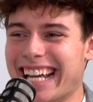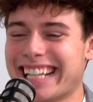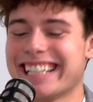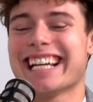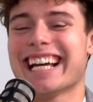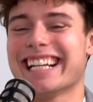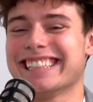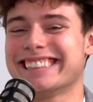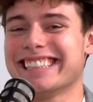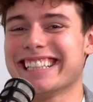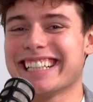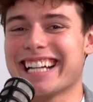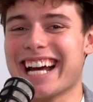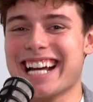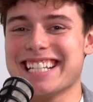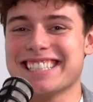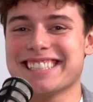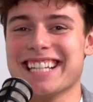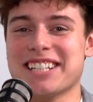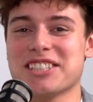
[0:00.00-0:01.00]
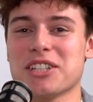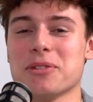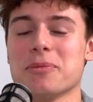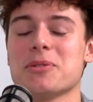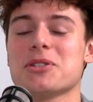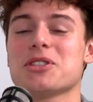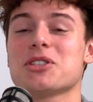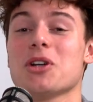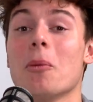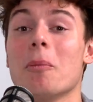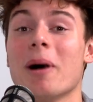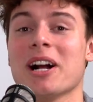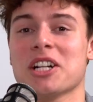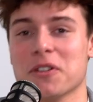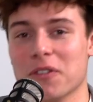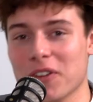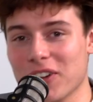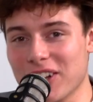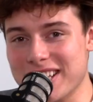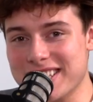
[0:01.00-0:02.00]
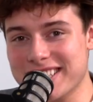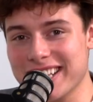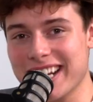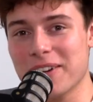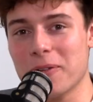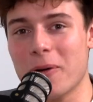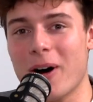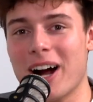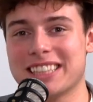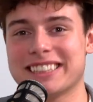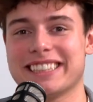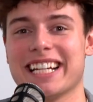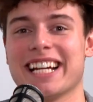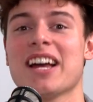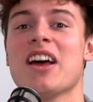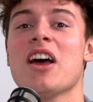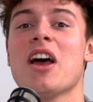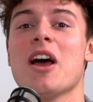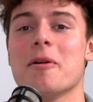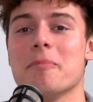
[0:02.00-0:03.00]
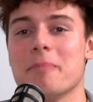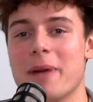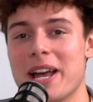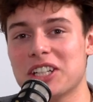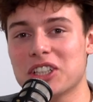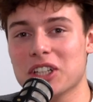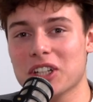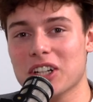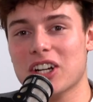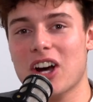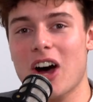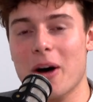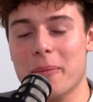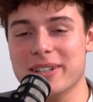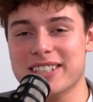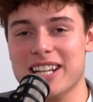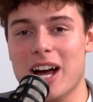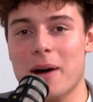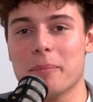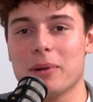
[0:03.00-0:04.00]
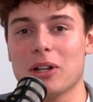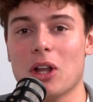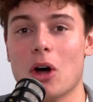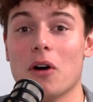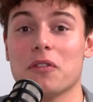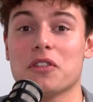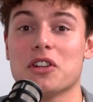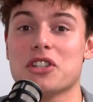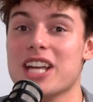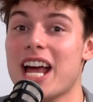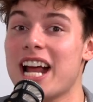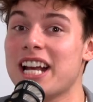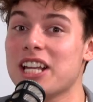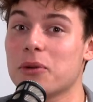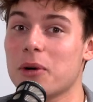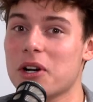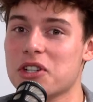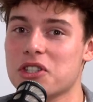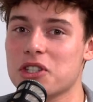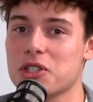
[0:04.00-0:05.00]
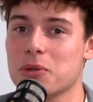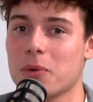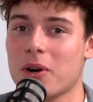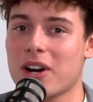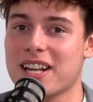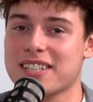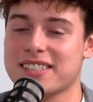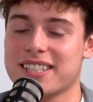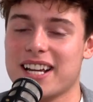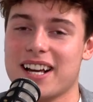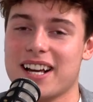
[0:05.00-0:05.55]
Okay, see you guys. Thanks so much for listening, watching. Make sure to comment down below if there's any questions you want us